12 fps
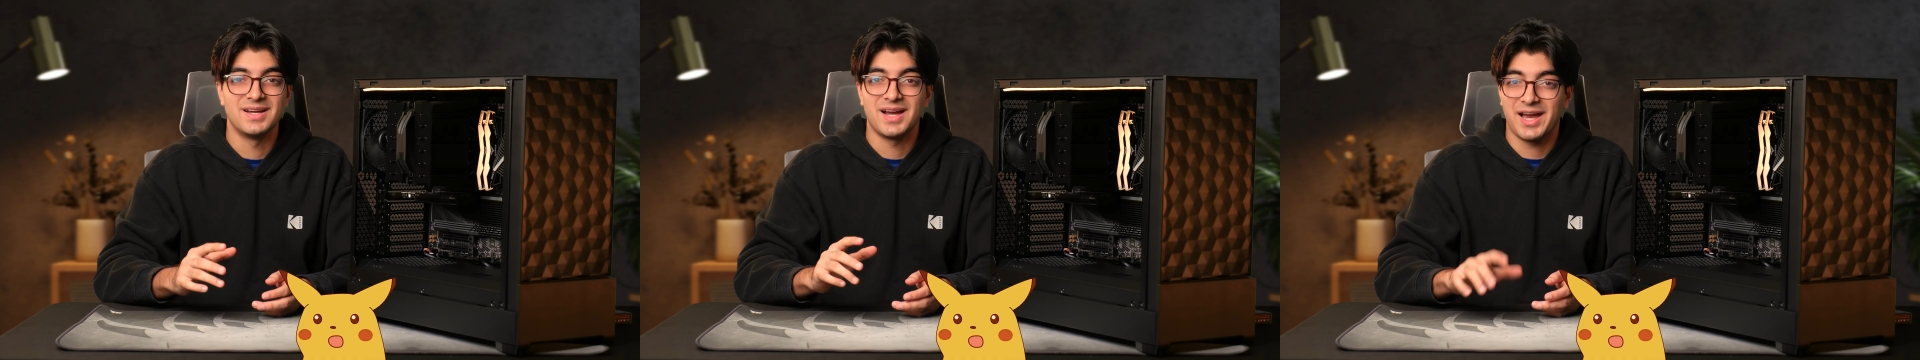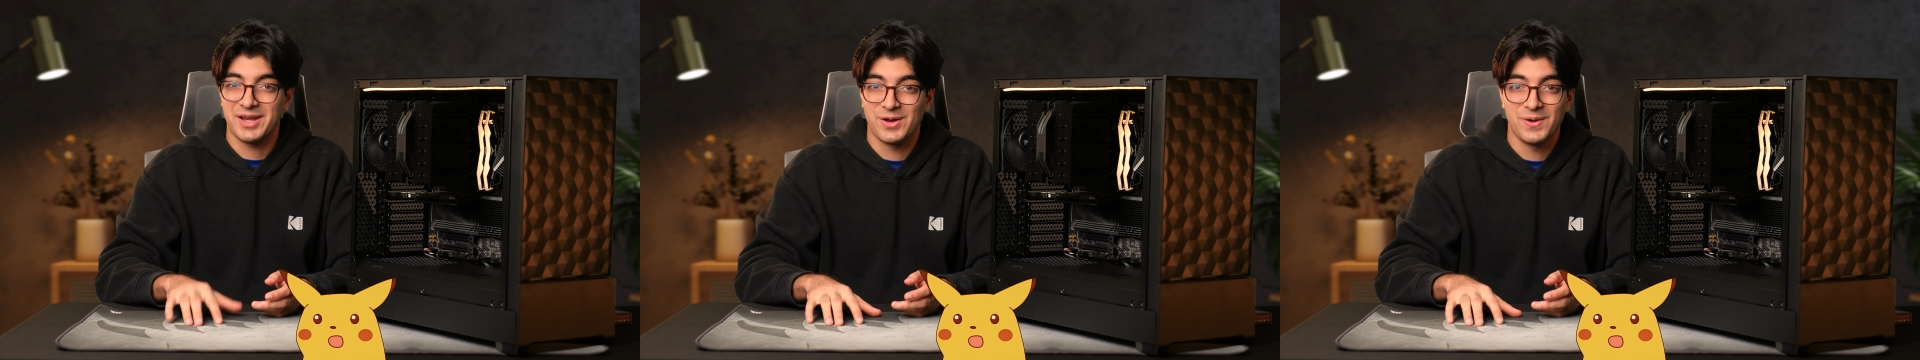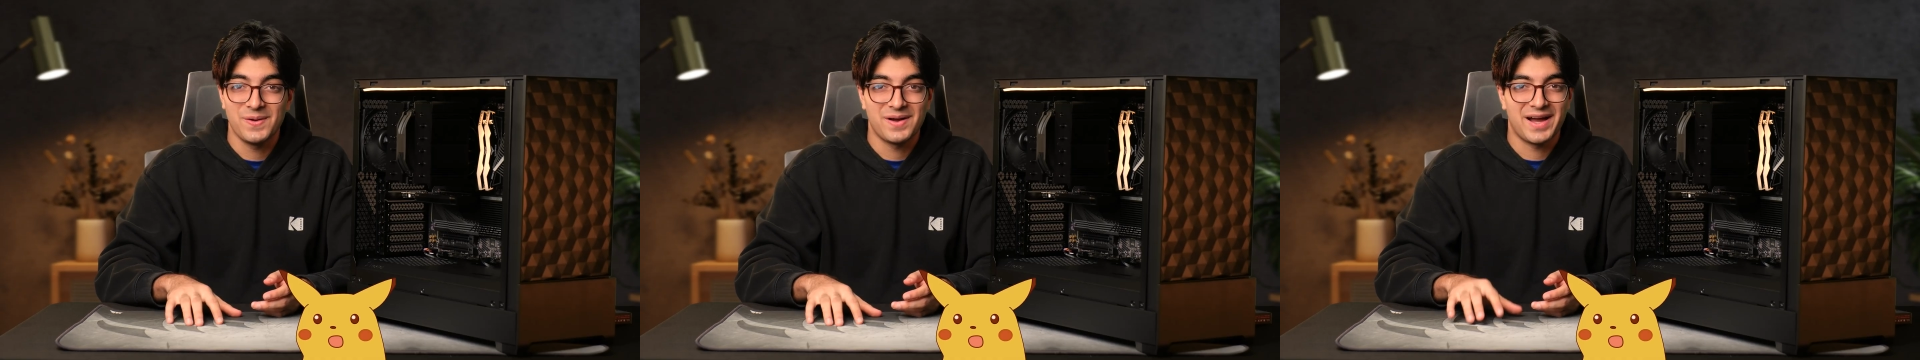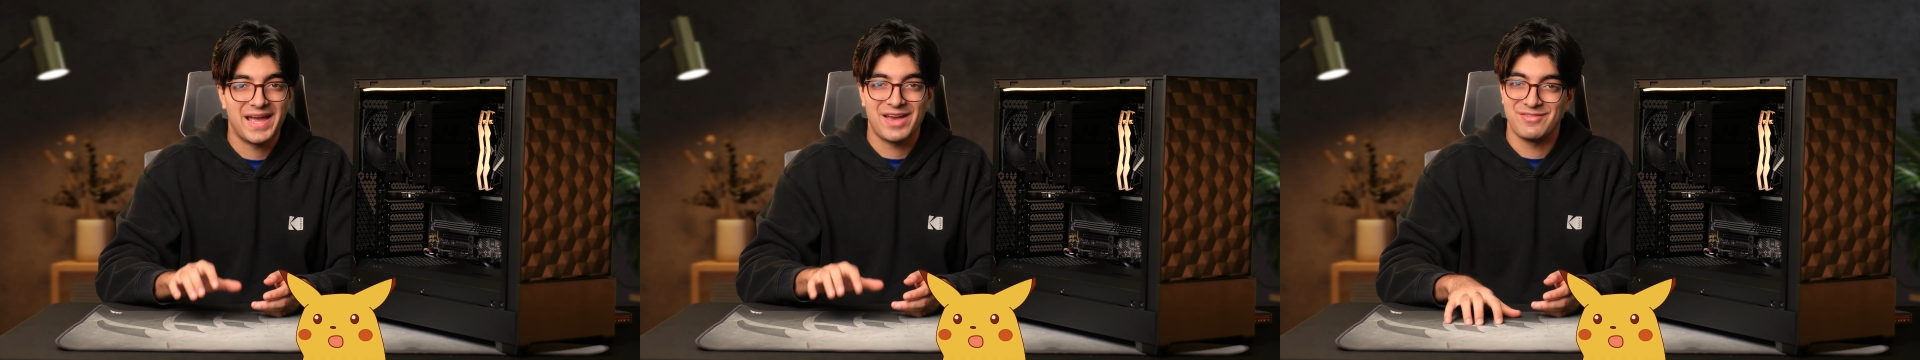I know,
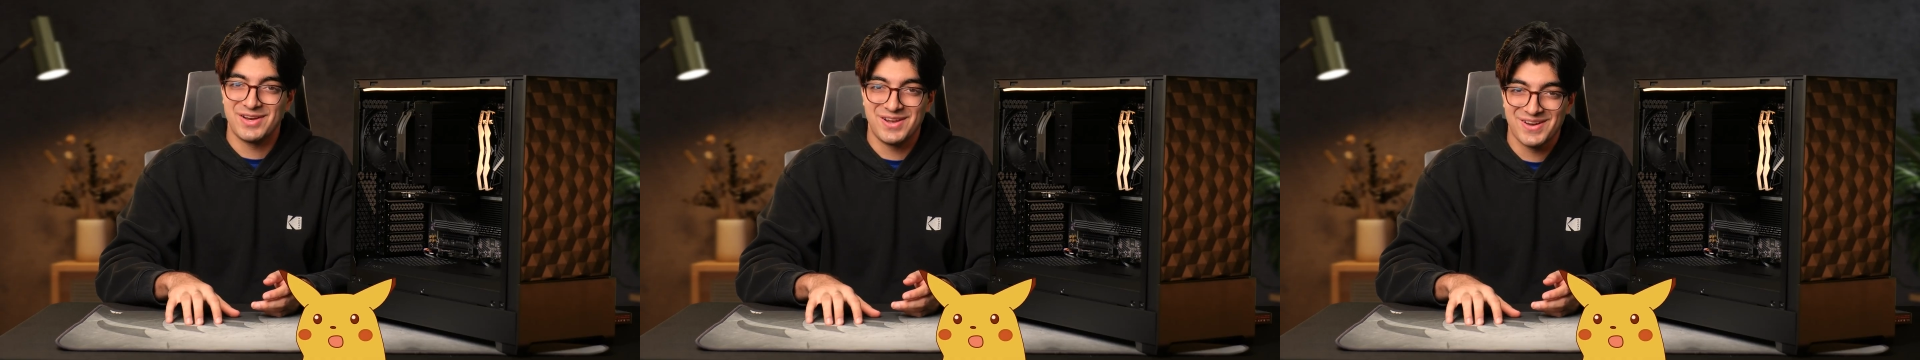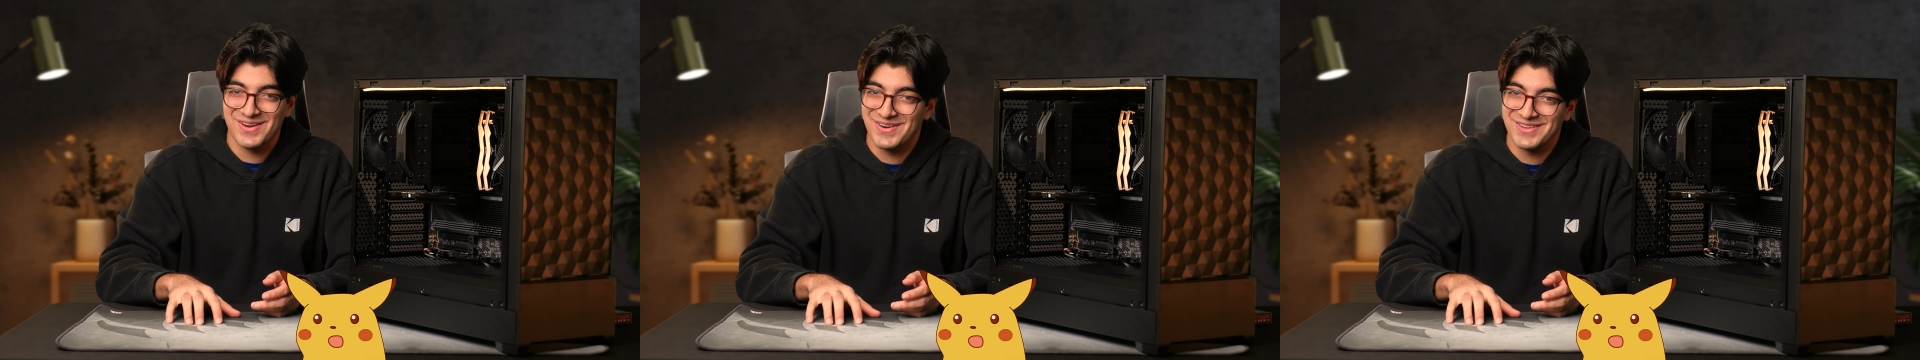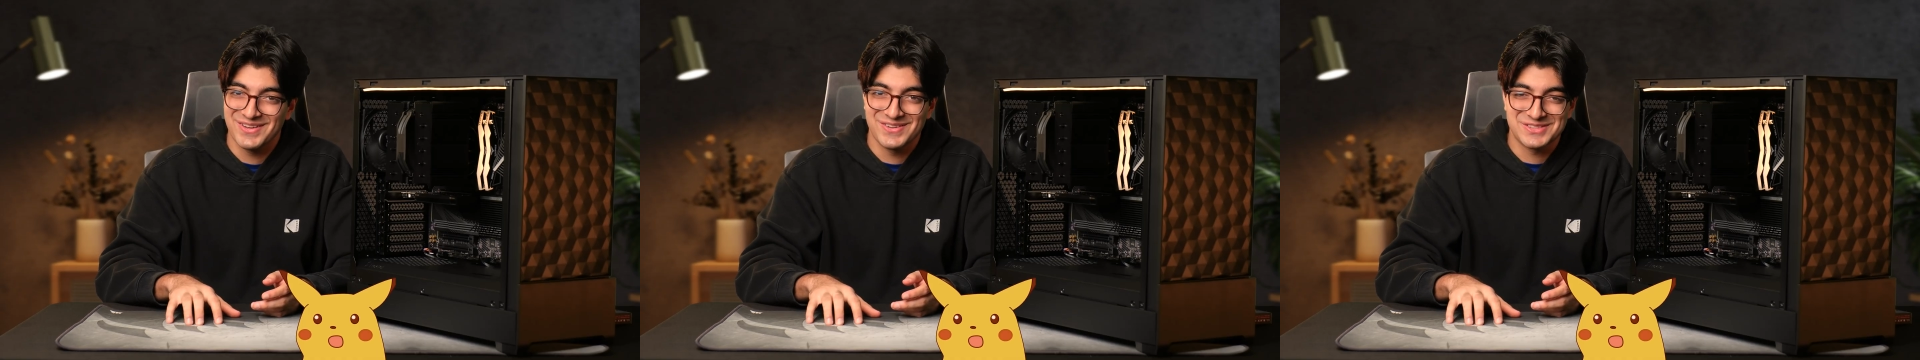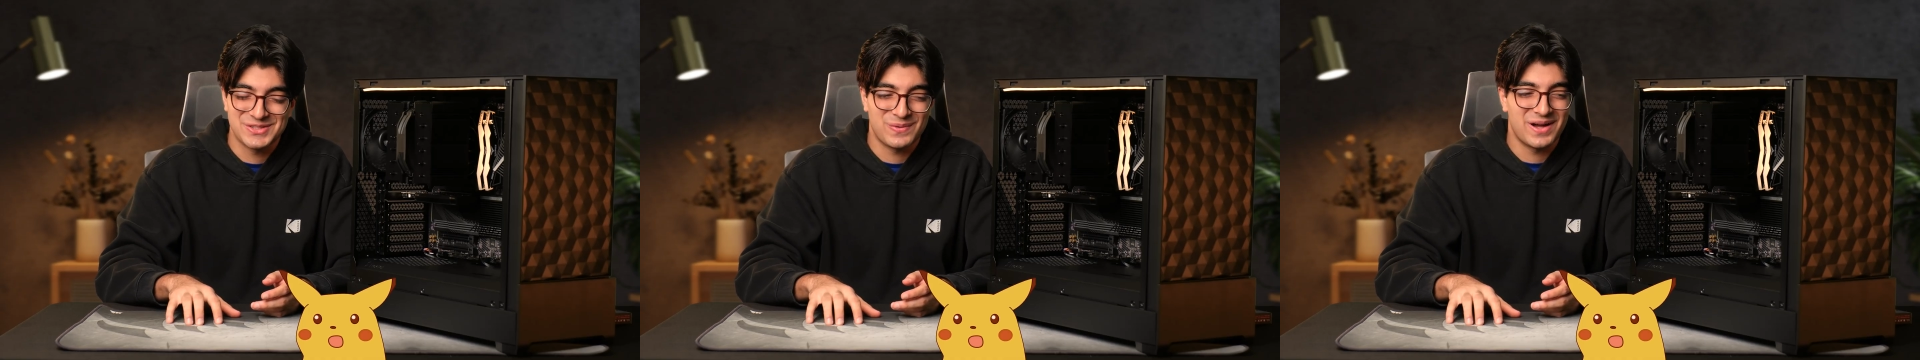I haven't heard of
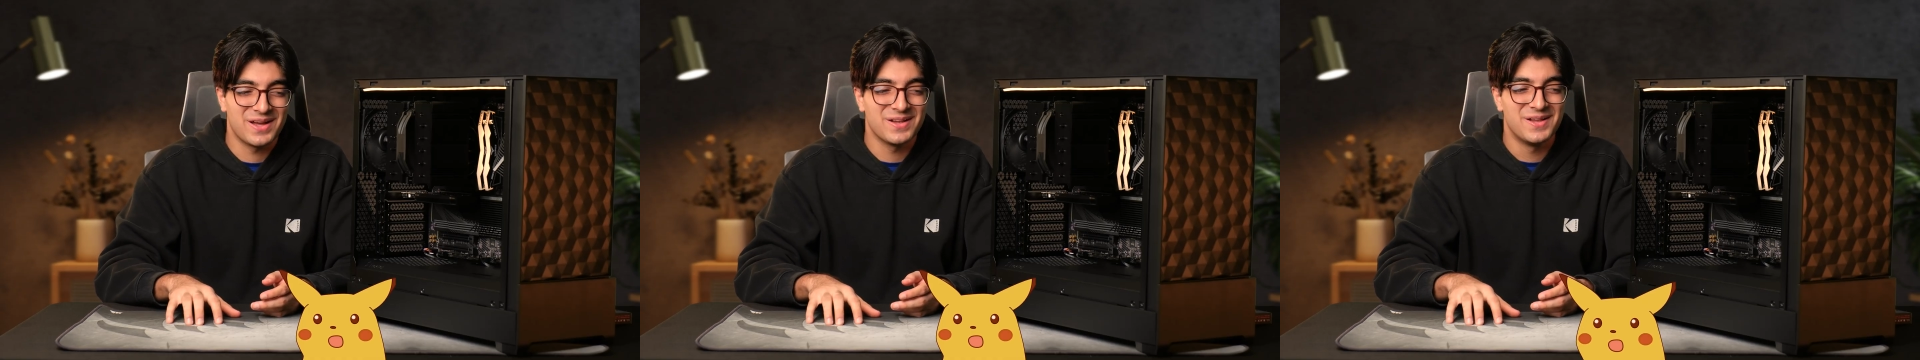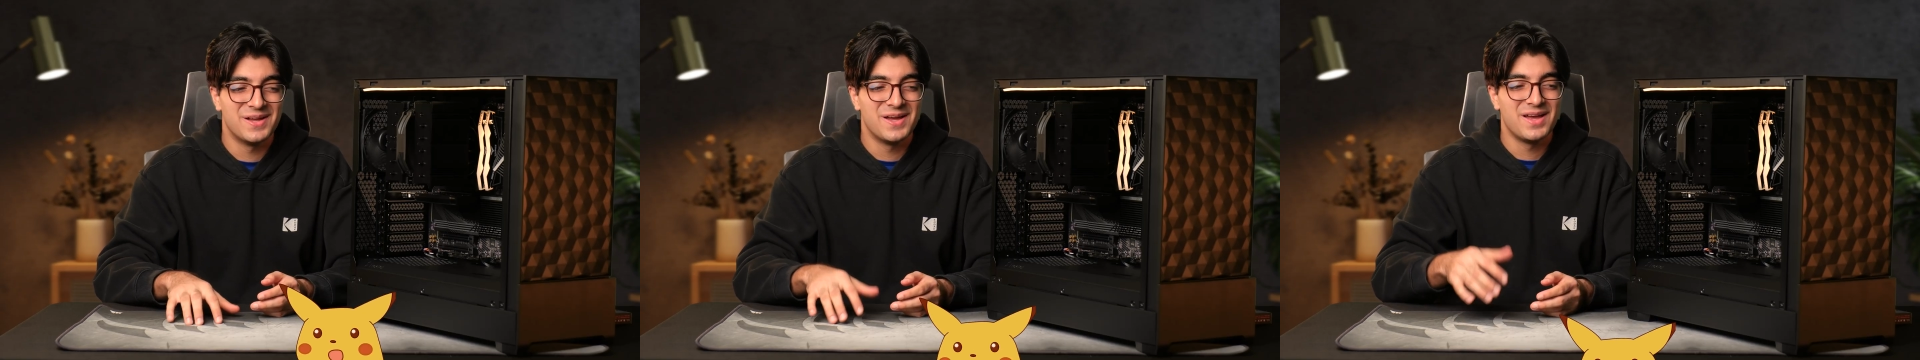those in a while.